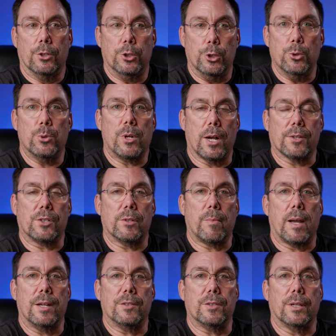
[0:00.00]
you
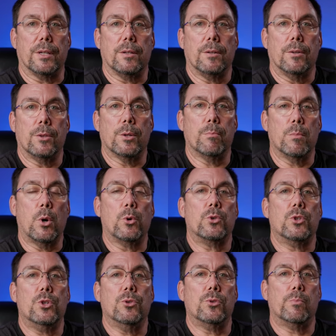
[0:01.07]
customizing the
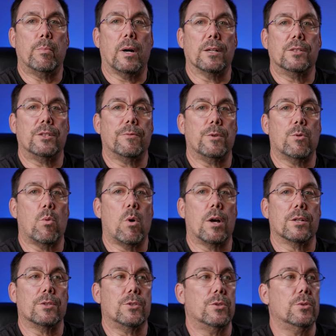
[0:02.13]
most used buttons if you
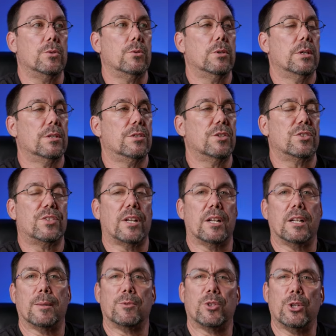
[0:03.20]
want to just set
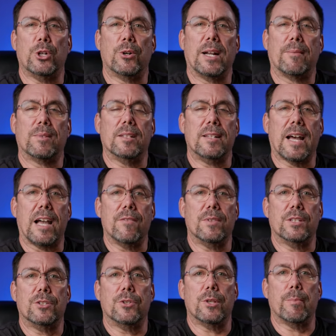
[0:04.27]
it up so you don't have to dive
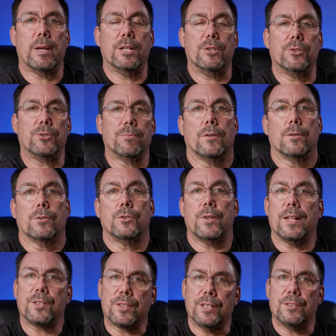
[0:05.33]
into the menus. So
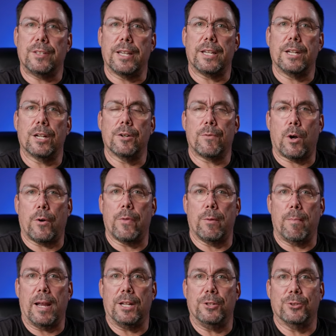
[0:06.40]
that's gonna take care of all the
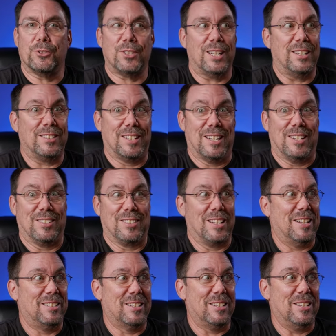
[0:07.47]
manual settings. And I just
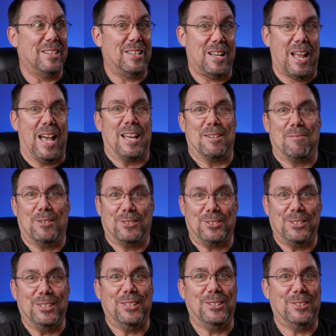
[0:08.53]
gotta tell you, the
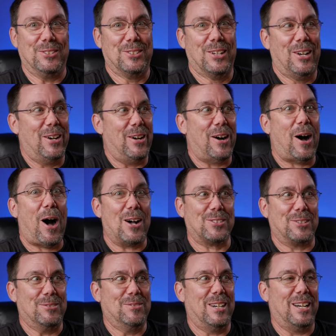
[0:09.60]
Atomos is
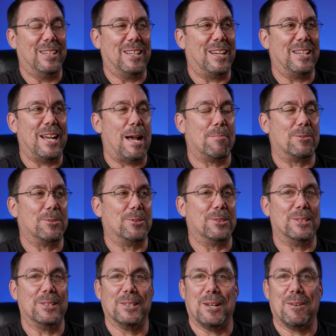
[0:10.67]
awesome. I, I
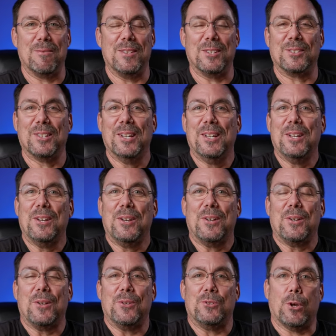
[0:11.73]
absolutely love this.
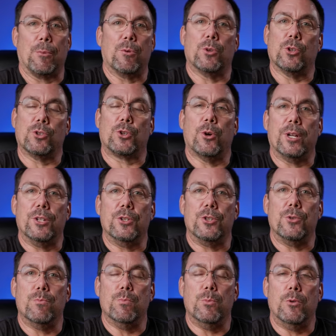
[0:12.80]
So let's go ahead and
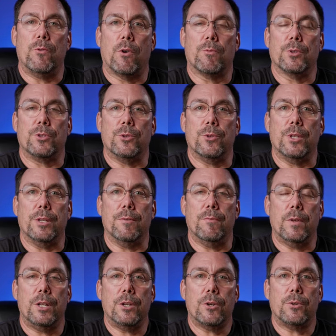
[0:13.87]
move over to the
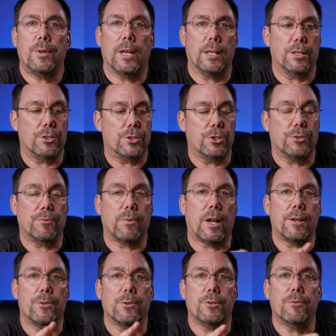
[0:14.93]
video and let's just
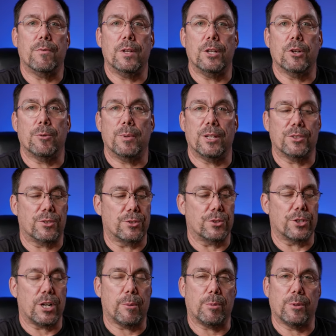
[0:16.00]
fly through the video because there's
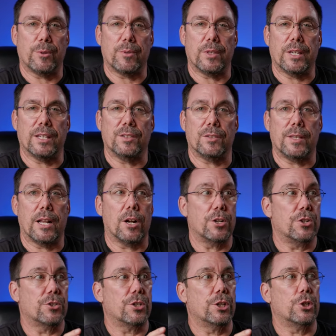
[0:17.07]
a couple of things that are
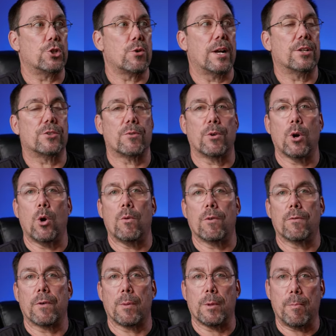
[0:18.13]
just gonna transfer
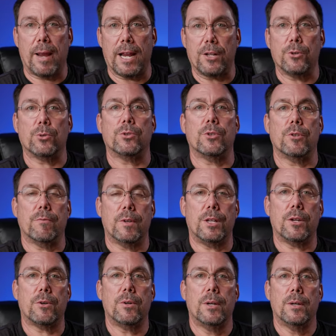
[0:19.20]
over from the manual to the
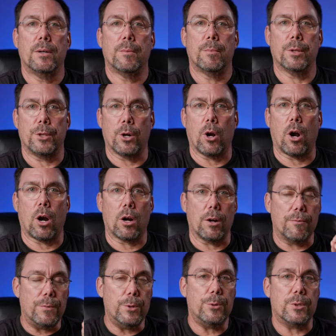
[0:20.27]
video, but there are
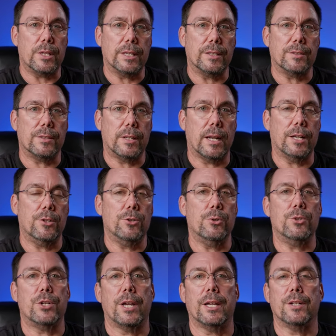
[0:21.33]
a few things that I
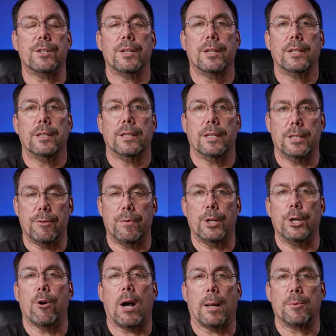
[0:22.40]
do change in the
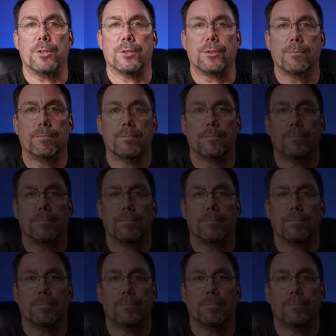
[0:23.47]
video options.